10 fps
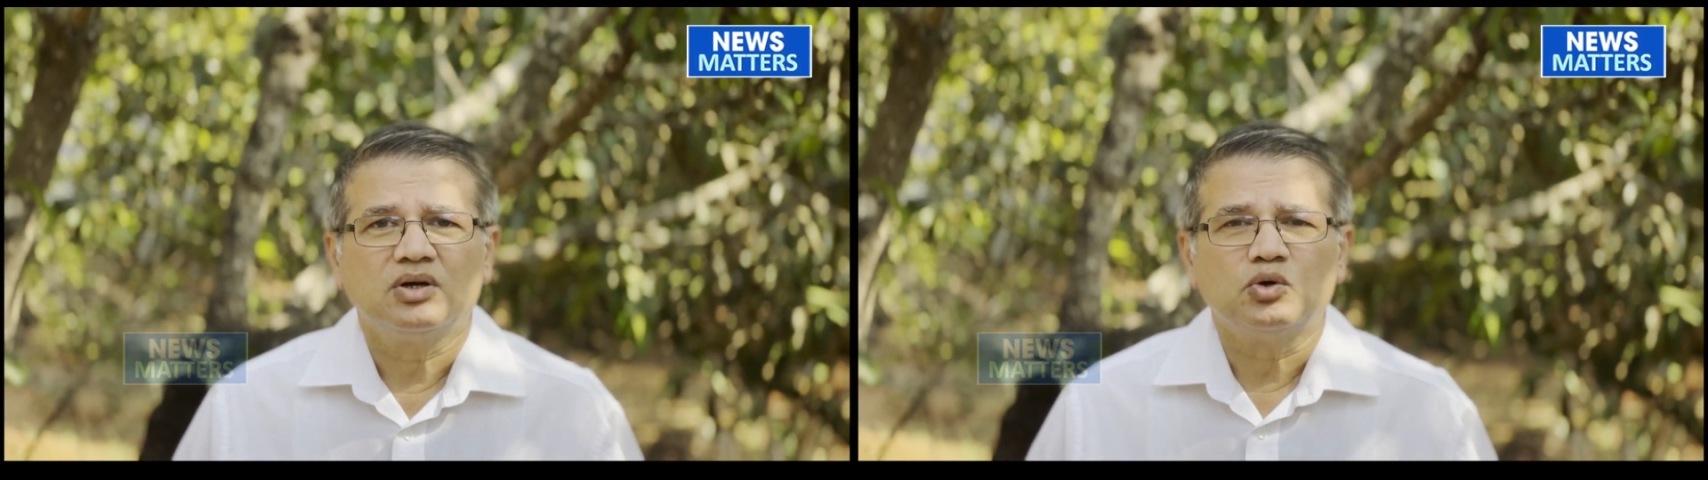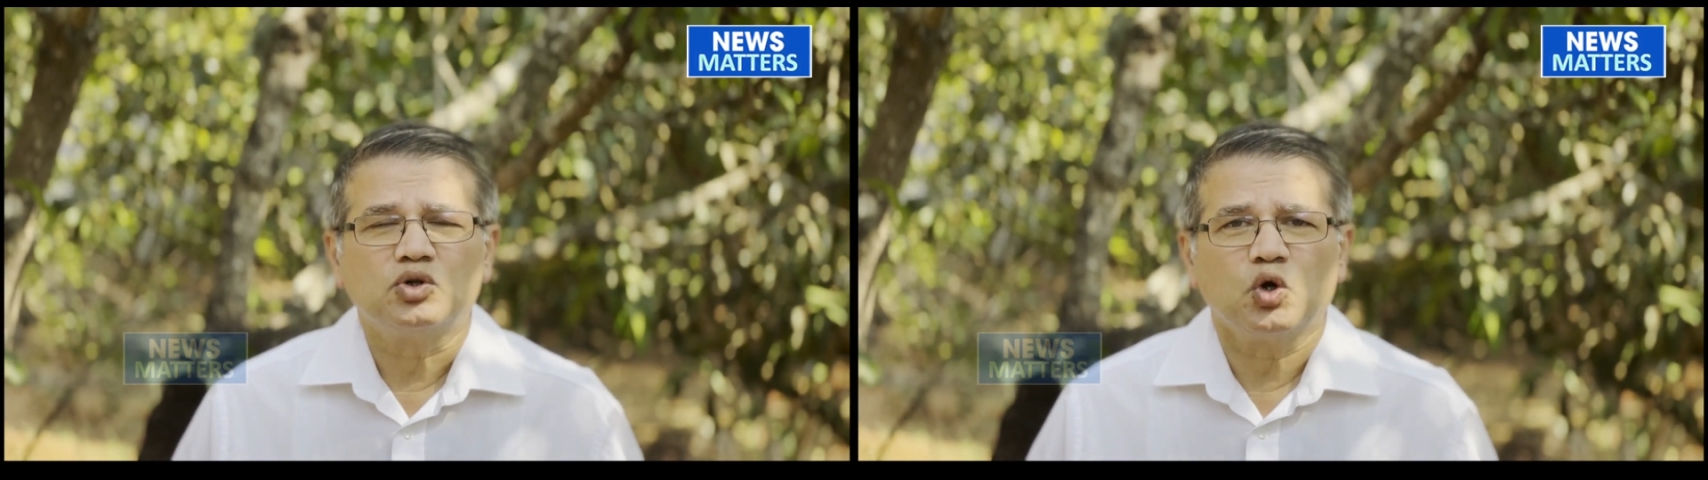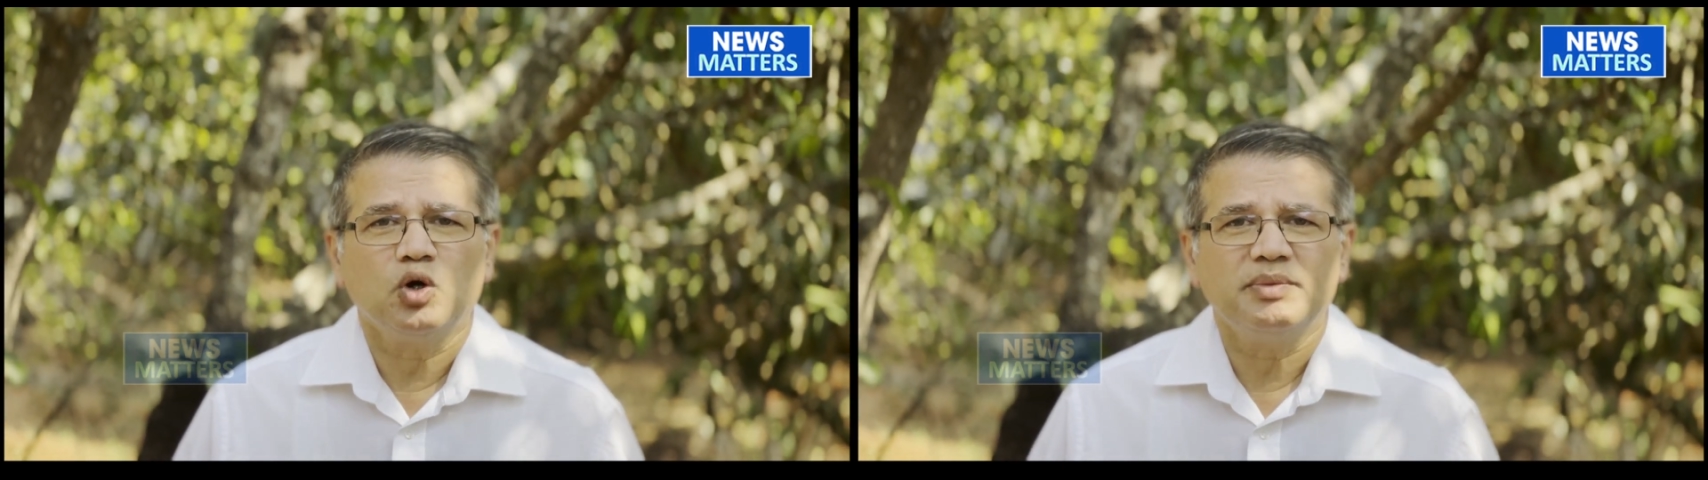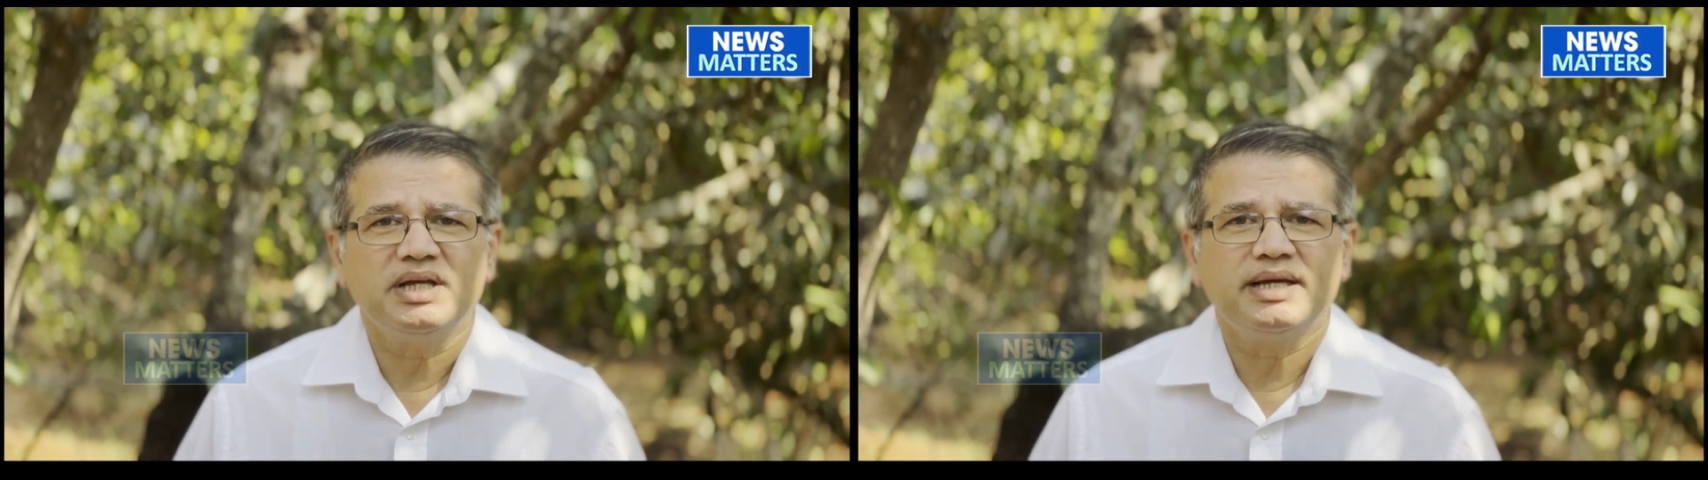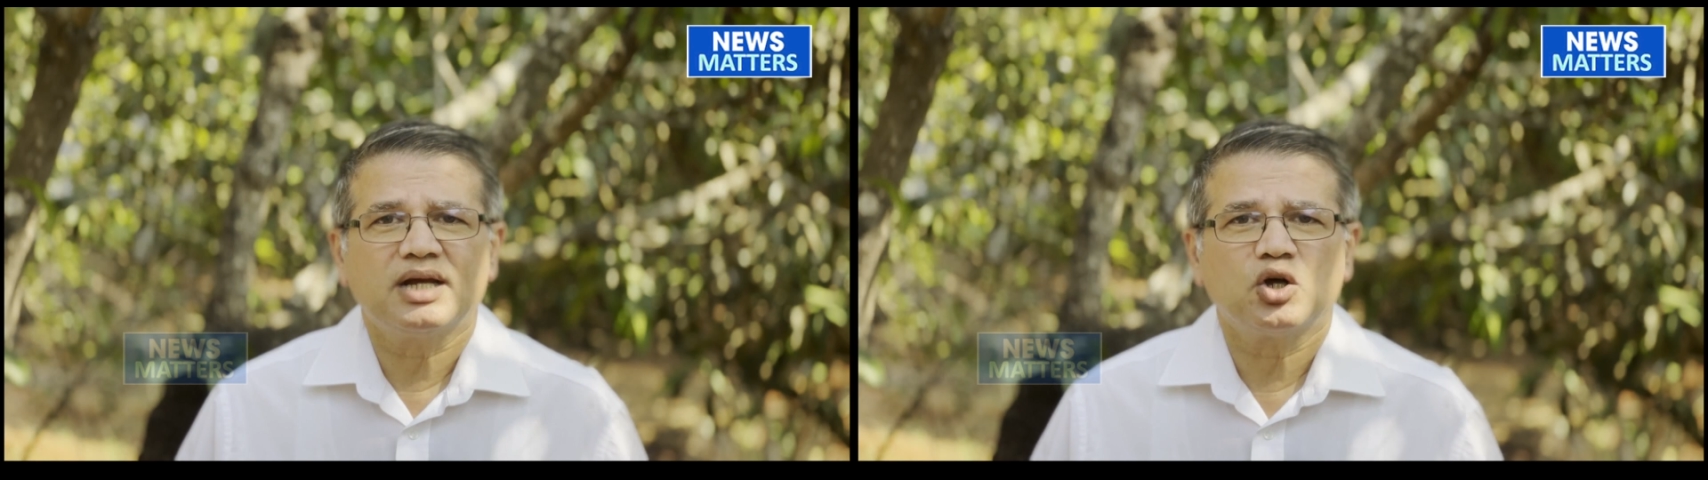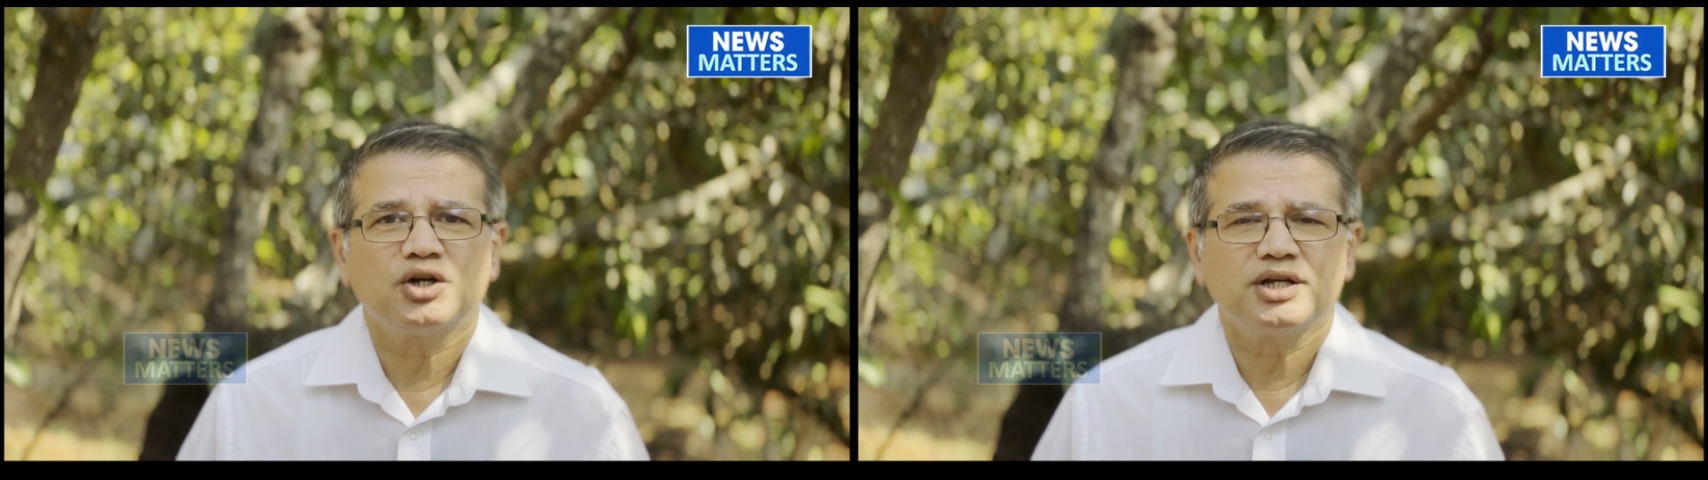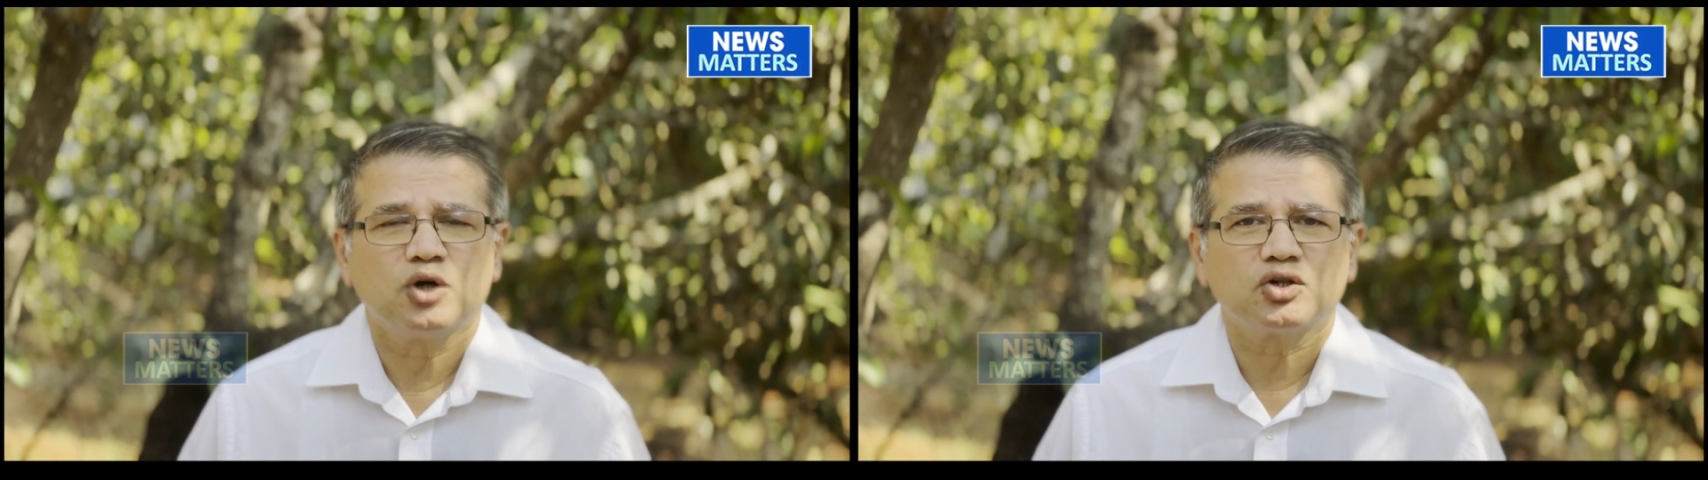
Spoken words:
who told me he had already gone